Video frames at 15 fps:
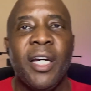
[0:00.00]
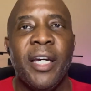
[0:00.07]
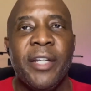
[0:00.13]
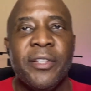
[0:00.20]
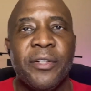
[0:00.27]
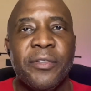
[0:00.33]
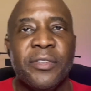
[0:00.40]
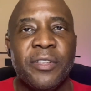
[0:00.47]

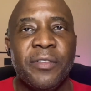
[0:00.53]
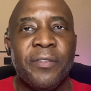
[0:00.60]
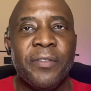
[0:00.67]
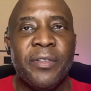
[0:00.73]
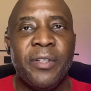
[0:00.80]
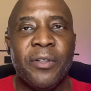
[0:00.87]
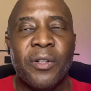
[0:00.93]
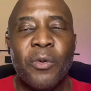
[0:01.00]
in terms of
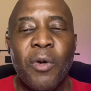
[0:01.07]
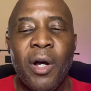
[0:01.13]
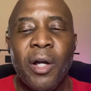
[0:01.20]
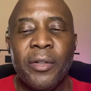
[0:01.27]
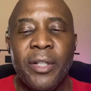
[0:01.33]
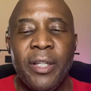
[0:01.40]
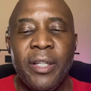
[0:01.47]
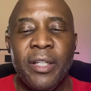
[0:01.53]
the
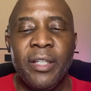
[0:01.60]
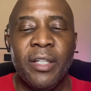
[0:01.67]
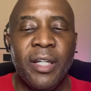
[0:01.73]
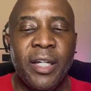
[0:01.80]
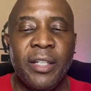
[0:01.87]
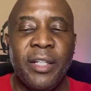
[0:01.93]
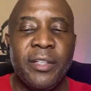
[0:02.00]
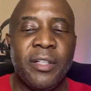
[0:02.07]
quality
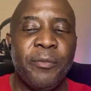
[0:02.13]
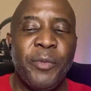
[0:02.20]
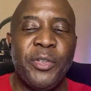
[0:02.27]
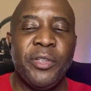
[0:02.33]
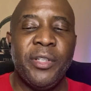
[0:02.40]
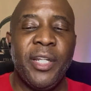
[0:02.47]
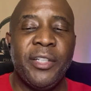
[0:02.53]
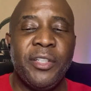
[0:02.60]
of
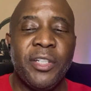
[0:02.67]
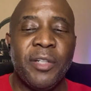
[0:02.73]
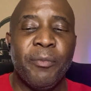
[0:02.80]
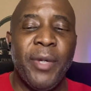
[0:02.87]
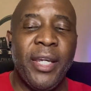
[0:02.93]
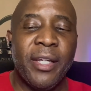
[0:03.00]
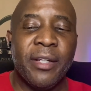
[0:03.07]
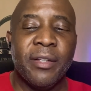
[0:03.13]
music that you
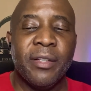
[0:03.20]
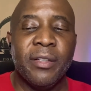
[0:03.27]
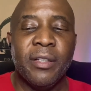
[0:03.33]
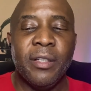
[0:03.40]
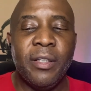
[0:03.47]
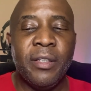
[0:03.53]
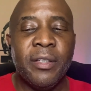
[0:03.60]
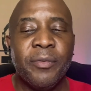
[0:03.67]
can make.
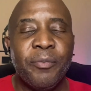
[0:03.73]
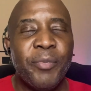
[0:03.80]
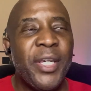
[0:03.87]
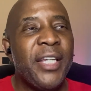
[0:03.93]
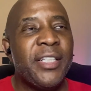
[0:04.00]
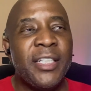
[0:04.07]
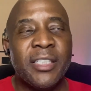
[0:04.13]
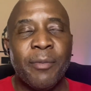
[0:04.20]

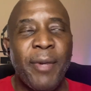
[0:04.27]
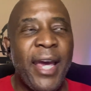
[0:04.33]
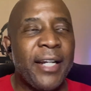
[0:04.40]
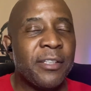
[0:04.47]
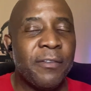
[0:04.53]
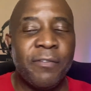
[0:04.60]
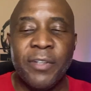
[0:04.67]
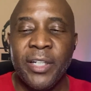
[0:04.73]
PCs and
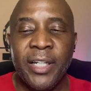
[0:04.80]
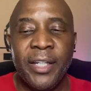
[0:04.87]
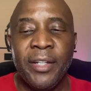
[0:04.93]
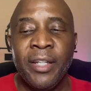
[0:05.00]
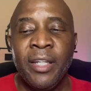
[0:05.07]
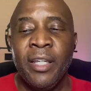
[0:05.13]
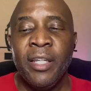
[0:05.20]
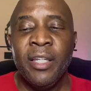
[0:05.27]
Macs are
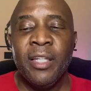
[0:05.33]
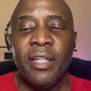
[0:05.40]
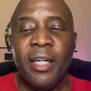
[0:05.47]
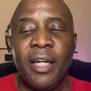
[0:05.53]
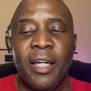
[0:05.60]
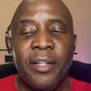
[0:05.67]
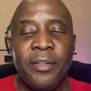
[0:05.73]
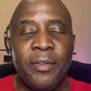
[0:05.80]
fine.
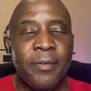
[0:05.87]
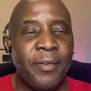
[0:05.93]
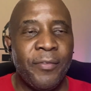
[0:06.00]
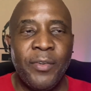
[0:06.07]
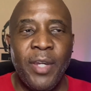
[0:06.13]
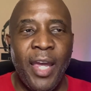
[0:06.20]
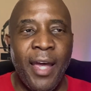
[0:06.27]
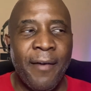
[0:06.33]

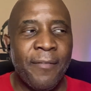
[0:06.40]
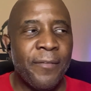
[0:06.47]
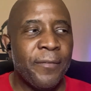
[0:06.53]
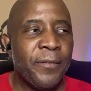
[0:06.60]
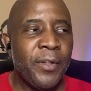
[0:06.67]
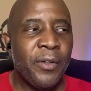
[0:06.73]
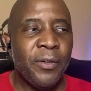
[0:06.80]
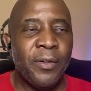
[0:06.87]
If you have
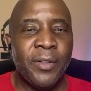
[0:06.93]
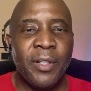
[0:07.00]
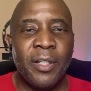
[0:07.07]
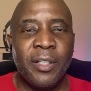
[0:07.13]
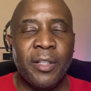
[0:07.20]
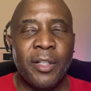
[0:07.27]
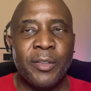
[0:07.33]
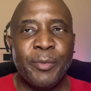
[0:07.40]

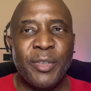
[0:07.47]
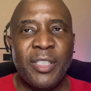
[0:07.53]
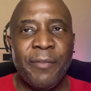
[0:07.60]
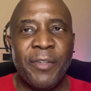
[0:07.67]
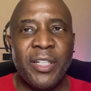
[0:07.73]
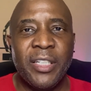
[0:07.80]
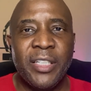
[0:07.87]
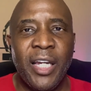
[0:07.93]
a
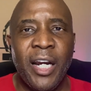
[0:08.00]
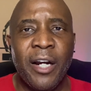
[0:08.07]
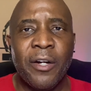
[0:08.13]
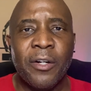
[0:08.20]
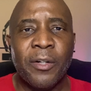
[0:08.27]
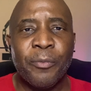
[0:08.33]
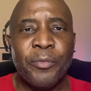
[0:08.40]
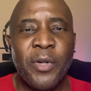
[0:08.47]
specific
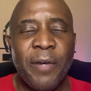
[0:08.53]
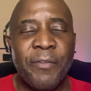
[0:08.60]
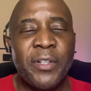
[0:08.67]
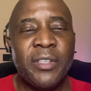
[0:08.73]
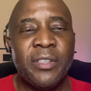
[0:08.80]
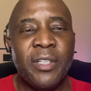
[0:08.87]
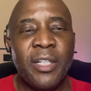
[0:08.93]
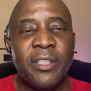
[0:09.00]
desire or
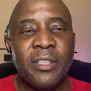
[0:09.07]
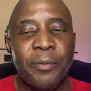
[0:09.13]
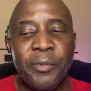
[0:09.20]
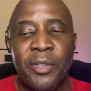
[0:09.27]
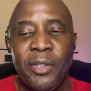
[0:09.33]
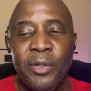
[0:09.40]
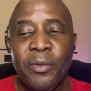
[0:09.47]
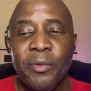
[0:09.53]
preference, then it's up
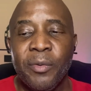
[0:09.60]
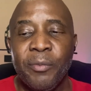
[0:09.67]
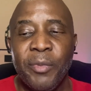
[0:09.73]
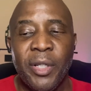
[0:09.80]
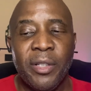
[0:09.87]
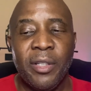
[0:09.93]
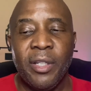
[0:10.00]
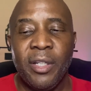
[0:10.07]
to you.
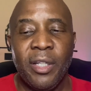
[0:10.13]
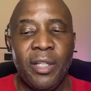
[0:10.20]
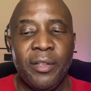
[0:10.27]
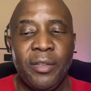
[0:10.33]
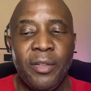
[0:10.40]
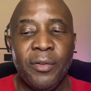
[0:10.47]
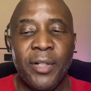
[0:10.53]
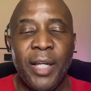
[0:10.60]
But
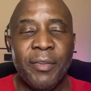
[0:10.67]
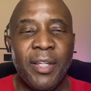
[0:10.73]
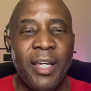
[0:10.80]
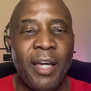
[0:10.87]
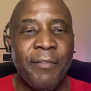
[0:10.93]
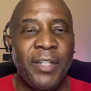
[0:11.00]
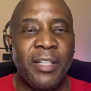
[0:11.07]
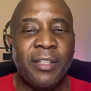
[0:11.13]
you don't have to
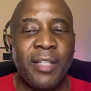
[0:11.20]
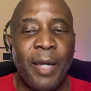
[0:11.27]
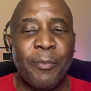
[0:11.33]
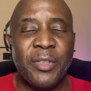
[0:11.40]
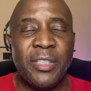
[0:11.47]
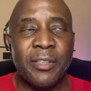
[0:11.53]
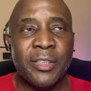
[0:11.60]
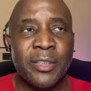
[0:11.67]
have any
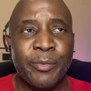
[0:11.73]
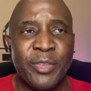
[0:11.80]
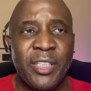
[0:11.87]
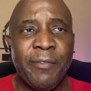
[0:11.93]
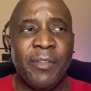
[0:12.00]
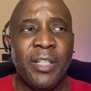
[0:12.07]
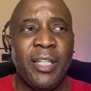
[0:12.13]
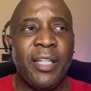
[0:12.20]
type of system
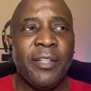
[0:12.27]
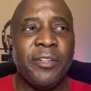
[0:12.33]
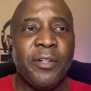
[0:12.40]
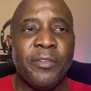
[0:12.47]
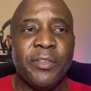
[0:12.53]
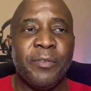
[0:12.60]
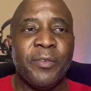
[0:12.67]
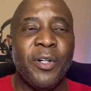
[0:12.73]
specifically in
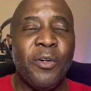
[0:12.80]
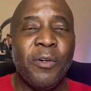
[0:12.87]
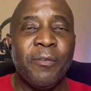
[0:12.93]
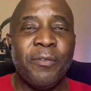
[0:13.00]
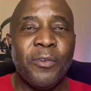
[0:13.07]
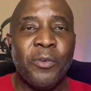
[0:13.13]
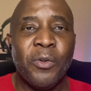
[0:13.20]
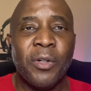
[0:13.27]
terms of
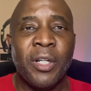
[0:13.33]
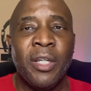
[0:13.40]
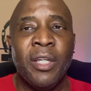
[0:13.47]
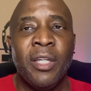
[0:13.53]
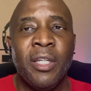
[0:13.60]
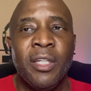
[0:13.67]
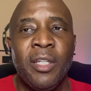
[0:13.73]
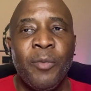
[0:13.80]
going forward.
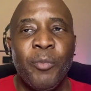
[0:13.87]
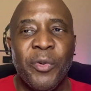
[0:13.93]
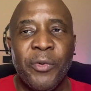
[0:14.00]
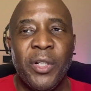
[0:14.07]
But